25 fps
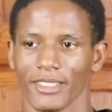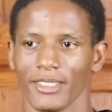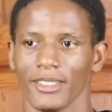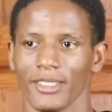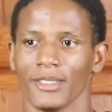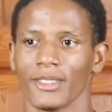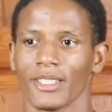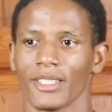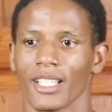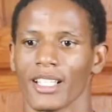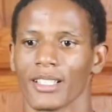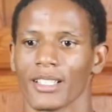
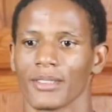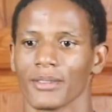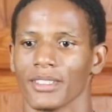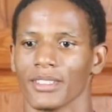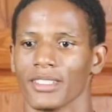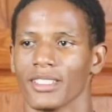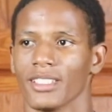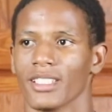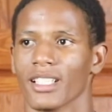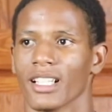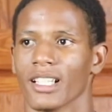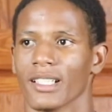you can't
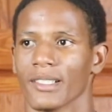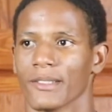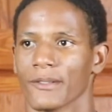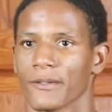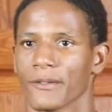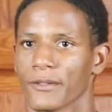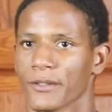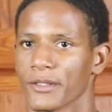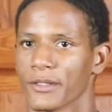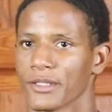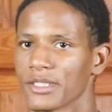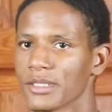really
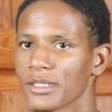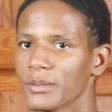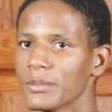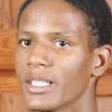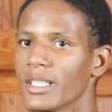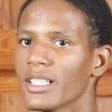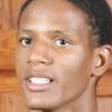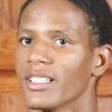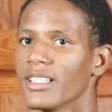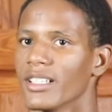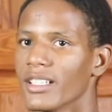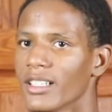force
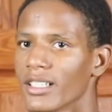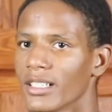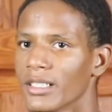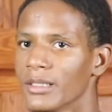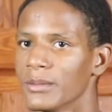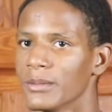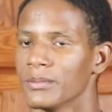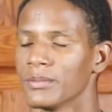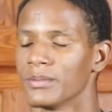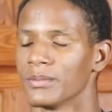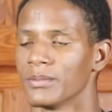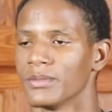somebody to
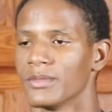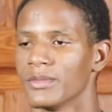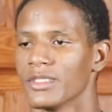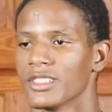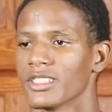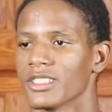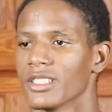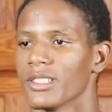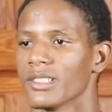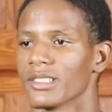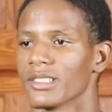come. So